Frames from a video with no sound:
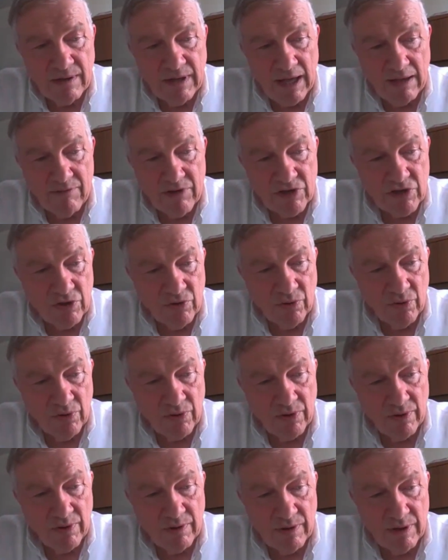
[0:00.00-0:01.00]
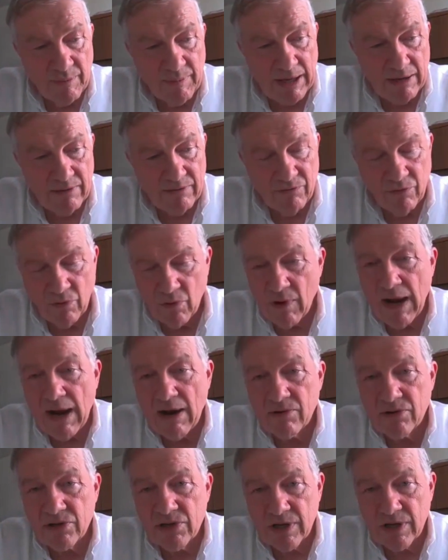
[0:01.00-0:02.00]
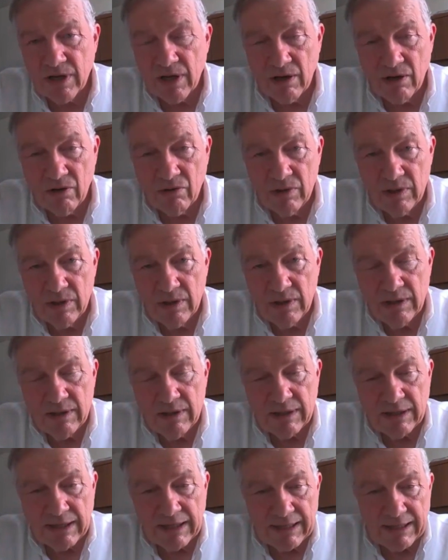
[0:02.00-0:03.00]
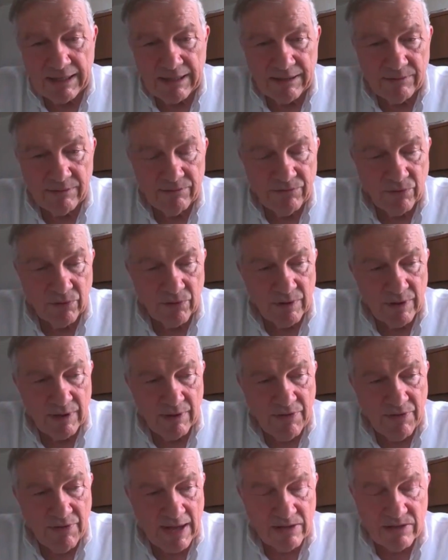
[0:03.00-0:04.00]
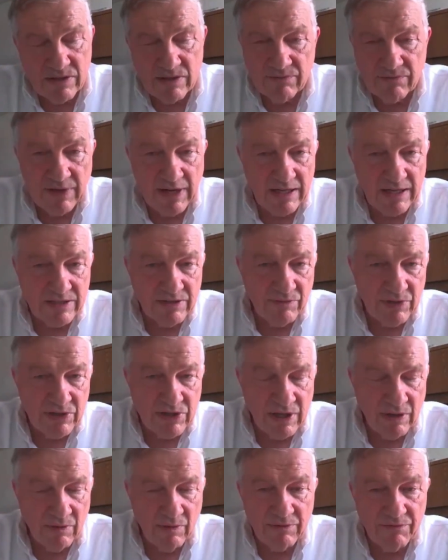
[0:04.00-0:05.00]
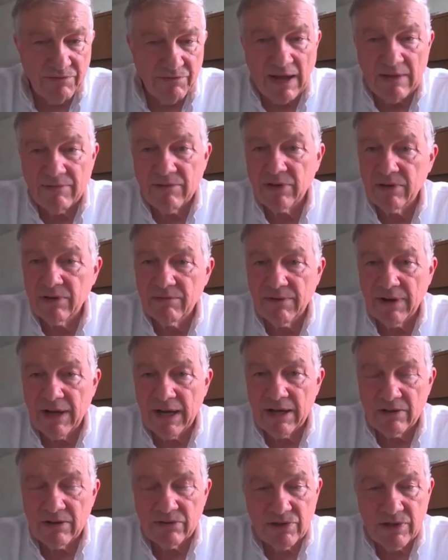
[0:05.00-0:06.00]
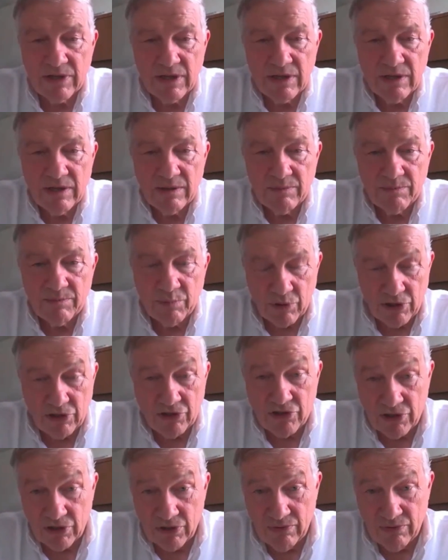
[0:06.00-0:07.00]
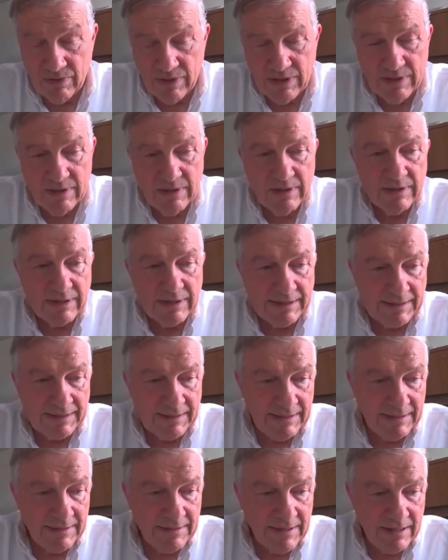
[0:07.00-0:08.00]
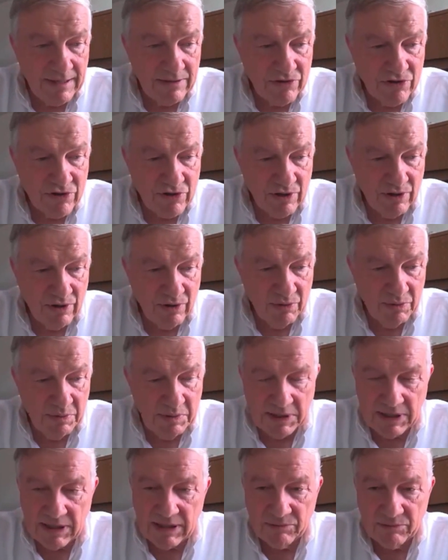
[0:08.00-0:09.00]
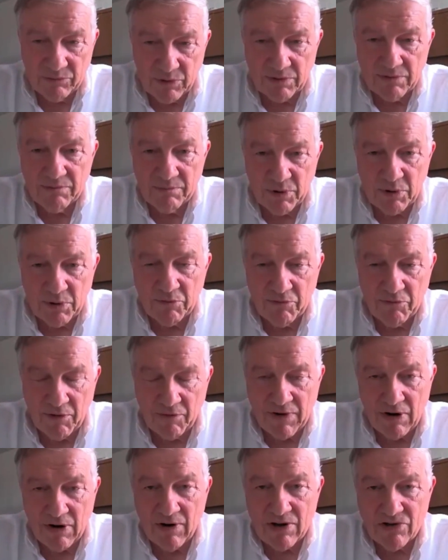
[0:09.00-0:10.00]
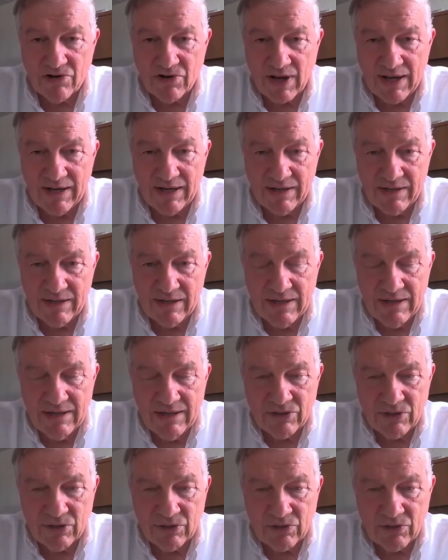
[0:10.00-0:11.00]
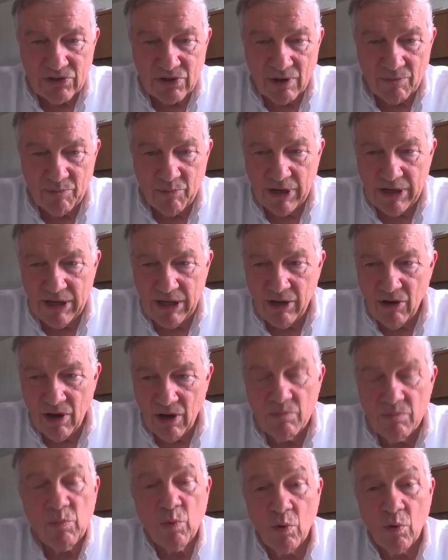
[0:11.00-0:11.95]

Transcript: gave us an order about 4 hours ago for 1,000 vials, of which they want 500 vials pretty soon. And so we're very excited to start bringing on